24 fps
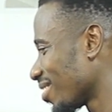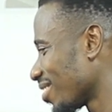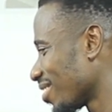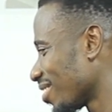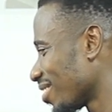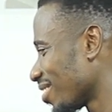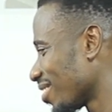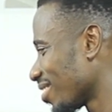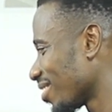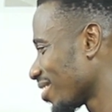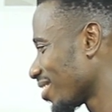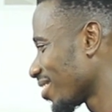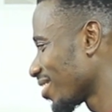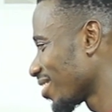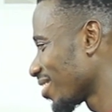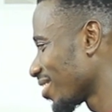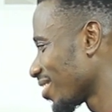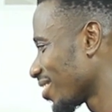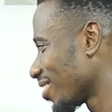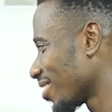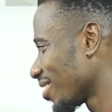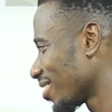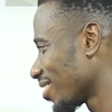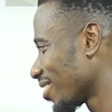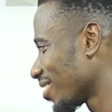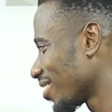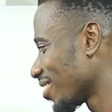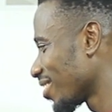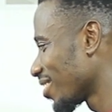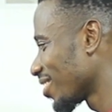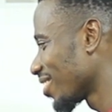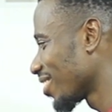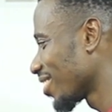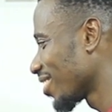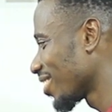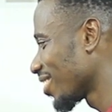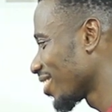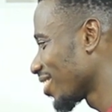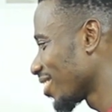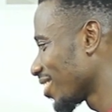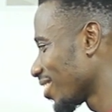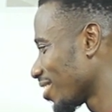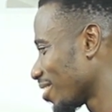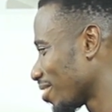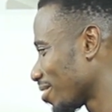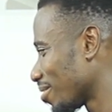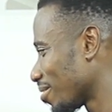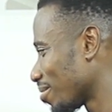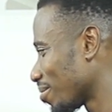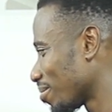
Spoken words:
(silent)